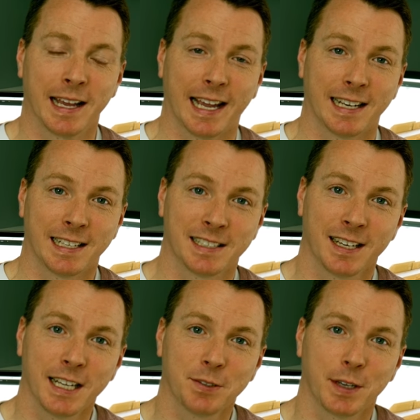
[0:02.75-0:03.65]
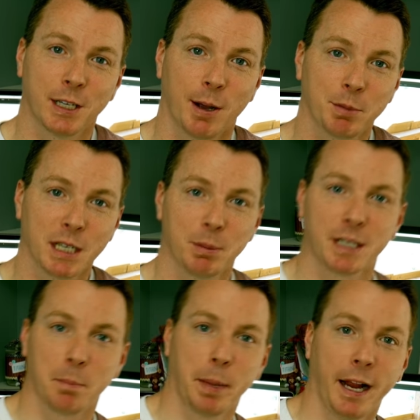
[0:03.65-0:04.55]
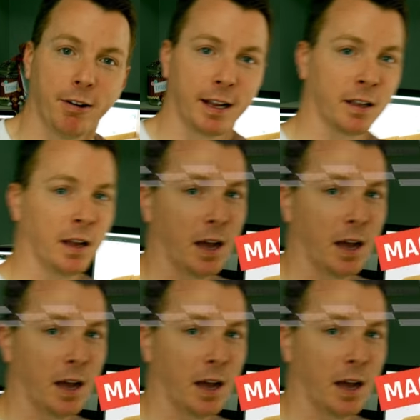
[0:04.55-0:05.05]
and in today's video I'm going to be comparing